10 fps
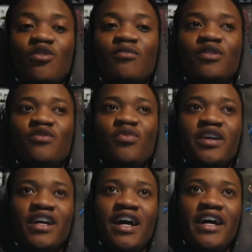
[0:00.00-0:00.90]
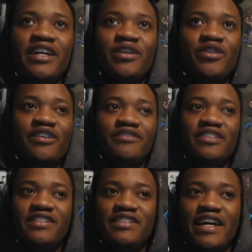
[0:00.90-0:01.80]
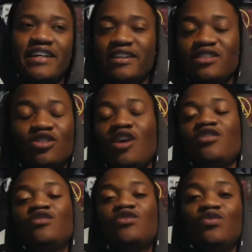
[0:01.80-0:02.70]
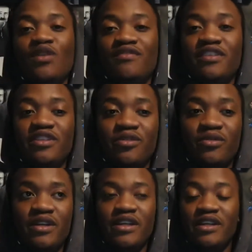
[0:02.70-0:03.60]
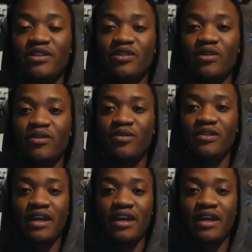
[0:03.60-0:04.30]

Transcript: moment where I could have decided not to do a video, you know,